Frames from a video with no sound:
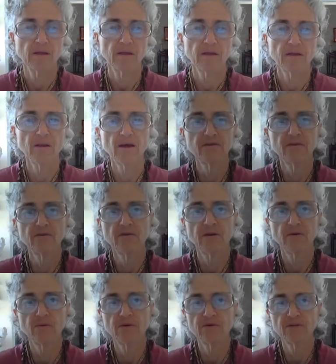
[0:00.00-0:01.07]
Not that they
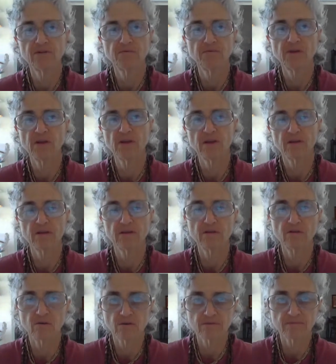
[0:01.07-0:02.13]
were just feeding, you
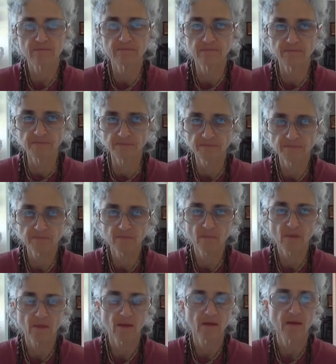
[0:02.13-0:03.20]
know,
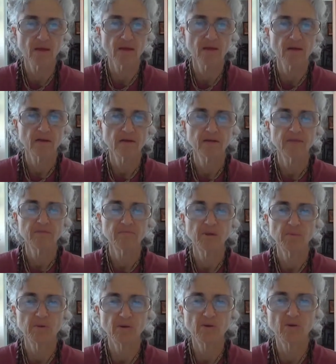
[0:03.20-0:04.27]

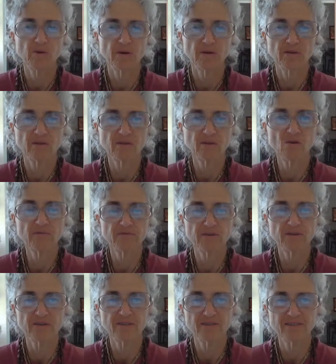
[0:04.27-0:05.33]
people who are
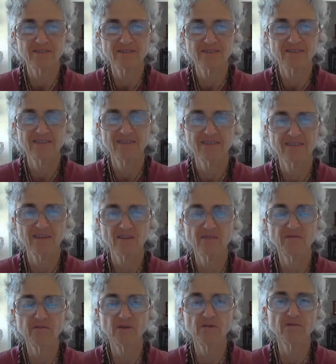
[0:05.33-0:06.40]
loafers that lived
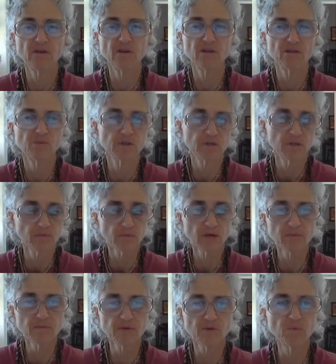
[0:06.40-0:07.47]
in the village, but
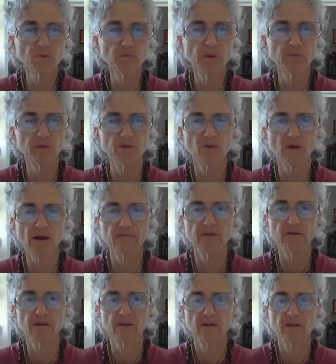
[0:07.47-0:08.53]
sometimes someone may be traveling